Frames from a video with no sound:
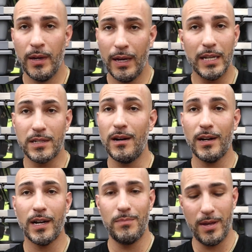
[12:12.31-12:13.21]
it's not
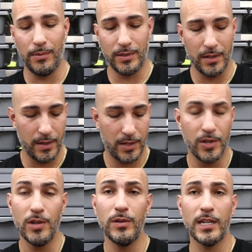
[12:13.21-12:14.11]
going to be able to, to
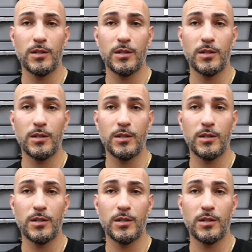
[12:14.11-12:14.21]
do this.